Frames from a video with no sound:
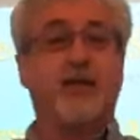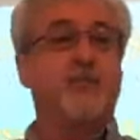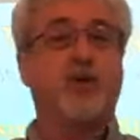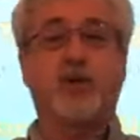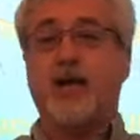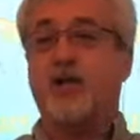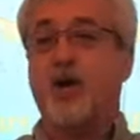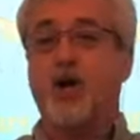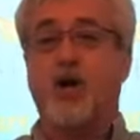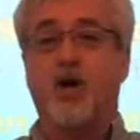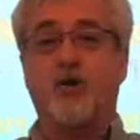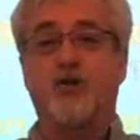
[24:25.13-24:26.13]
They put out
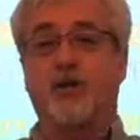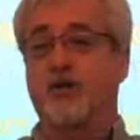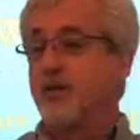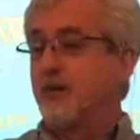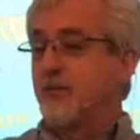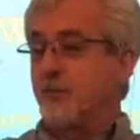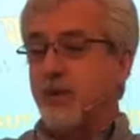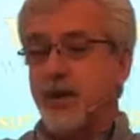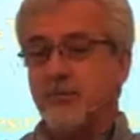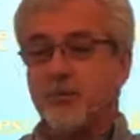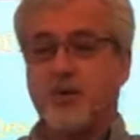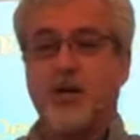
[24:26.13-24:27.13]
all the, the
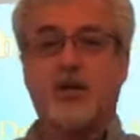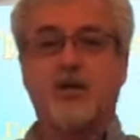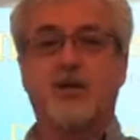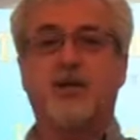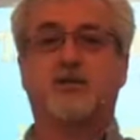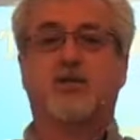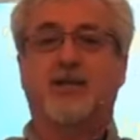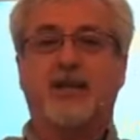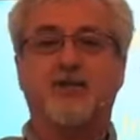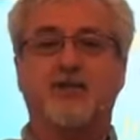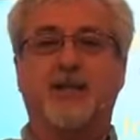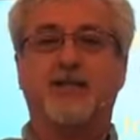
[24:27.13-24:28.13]
paper products. And they
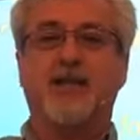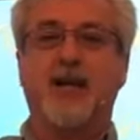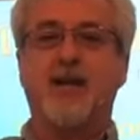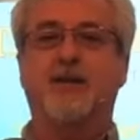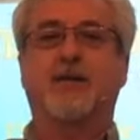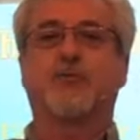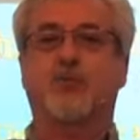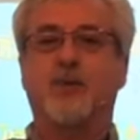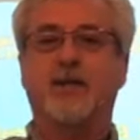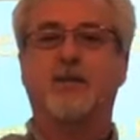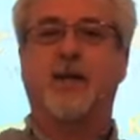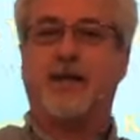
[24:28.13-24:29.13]
sat down and,
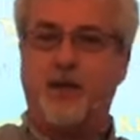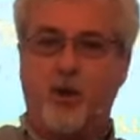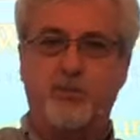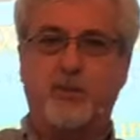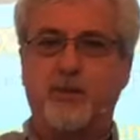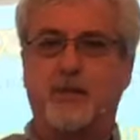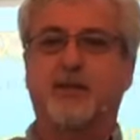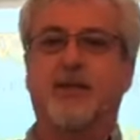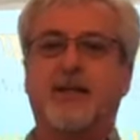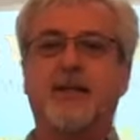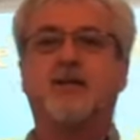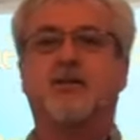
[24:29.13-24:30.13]
re- and opened the
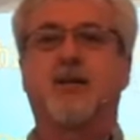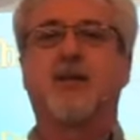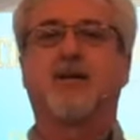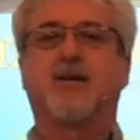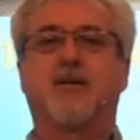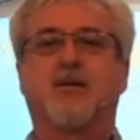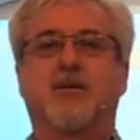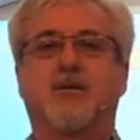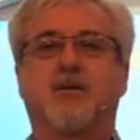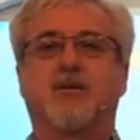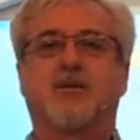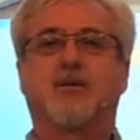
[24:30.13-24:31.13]
Lee's
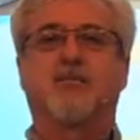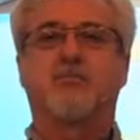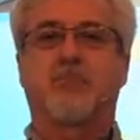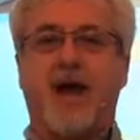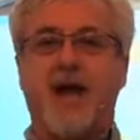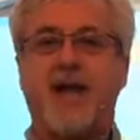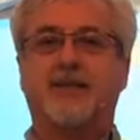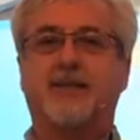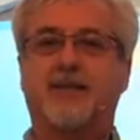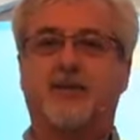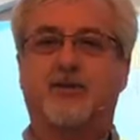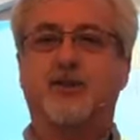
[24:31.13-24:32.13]
bag to
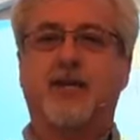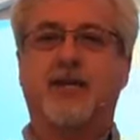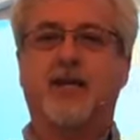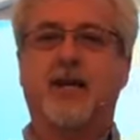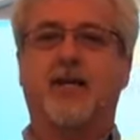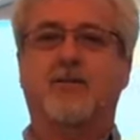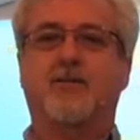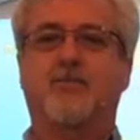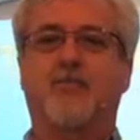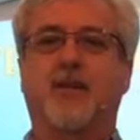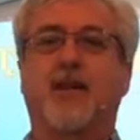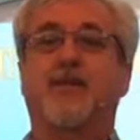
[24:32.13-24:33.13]
get the chicken out.
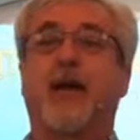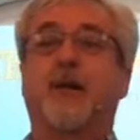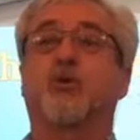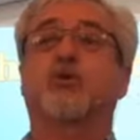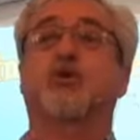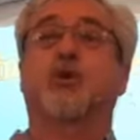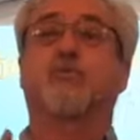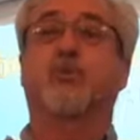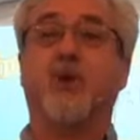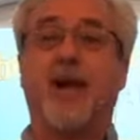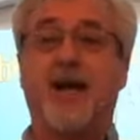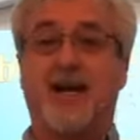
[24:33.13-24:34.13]
And they were
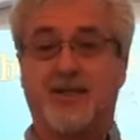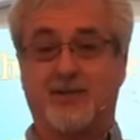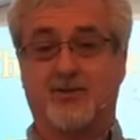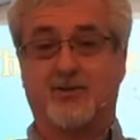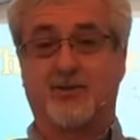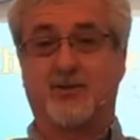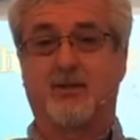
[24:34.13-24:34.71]
surprised.